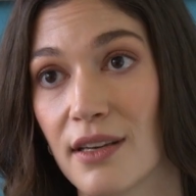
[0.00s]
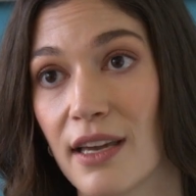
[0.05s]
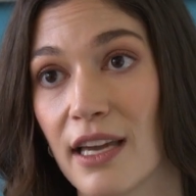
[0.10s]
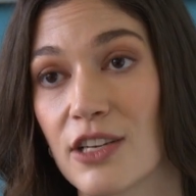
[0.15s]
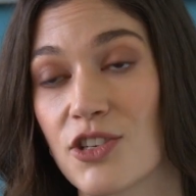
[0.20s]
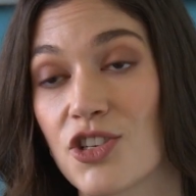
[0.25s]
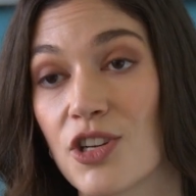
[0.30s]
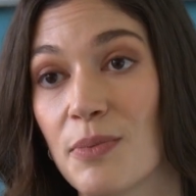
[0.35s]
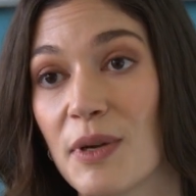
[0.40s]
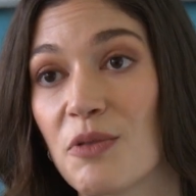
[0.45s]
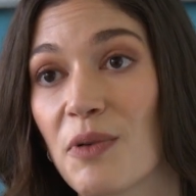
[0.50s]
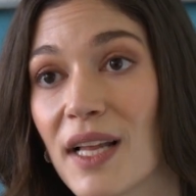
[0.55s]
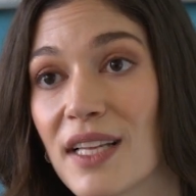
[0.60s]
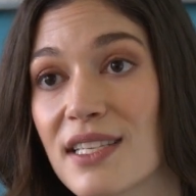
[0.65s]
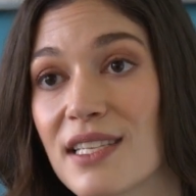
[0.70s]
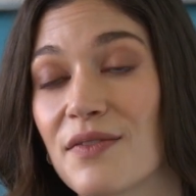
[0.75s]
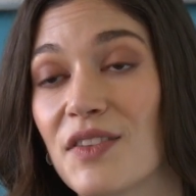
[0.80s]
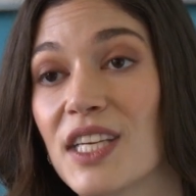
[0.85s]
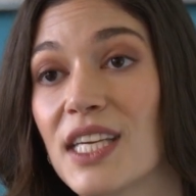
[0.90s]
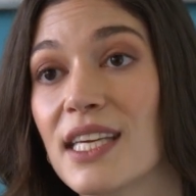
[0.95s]
it should be
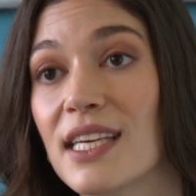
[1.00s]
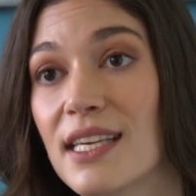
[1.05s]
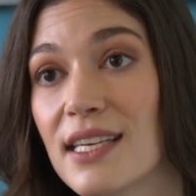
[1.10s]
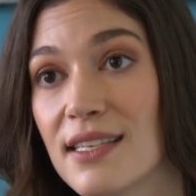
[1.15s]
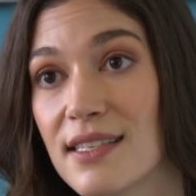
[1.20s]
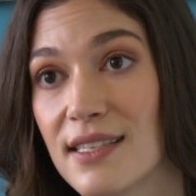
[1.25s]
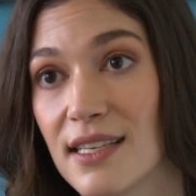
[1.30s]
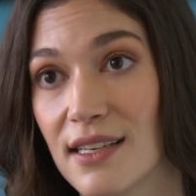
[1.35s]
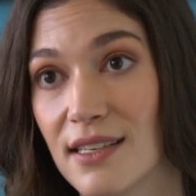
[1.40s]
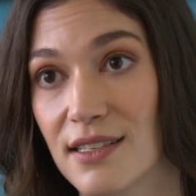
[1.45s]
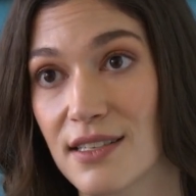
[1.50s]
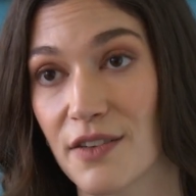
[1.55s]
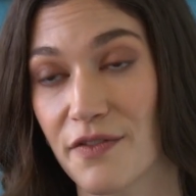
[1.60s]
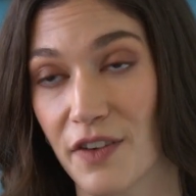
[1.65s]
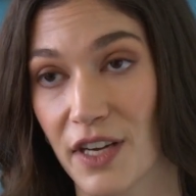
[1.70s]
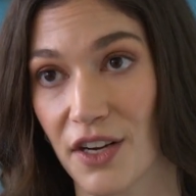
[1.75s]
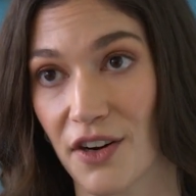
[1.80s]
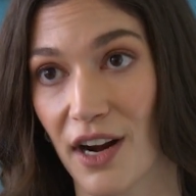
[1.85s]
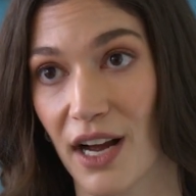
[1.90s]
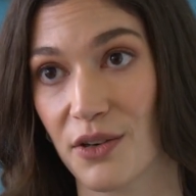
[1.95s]
relatively easy to
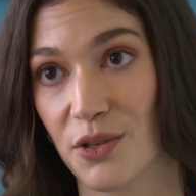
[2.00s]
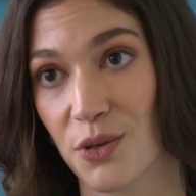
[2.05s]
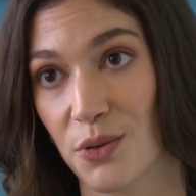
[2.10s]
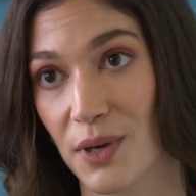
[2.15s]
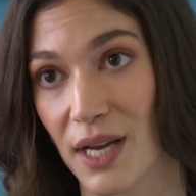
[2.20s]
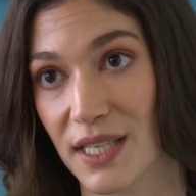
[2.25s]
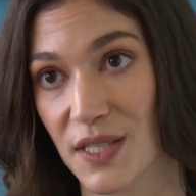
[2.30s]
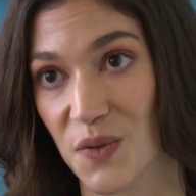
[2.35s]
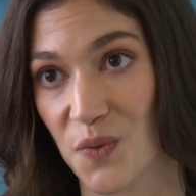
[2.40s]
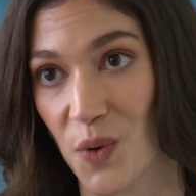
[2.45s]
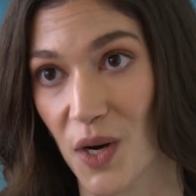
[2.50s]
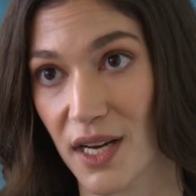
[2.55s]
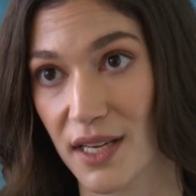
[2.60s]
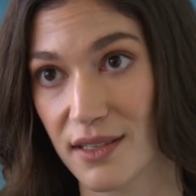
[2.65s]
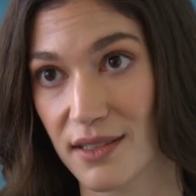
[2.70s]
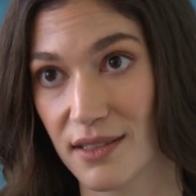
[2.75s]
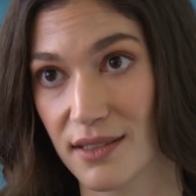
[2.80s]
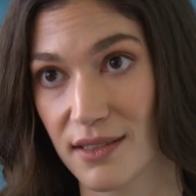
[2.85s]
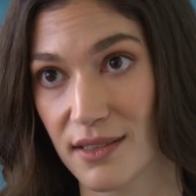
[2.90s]
figure out who gets what.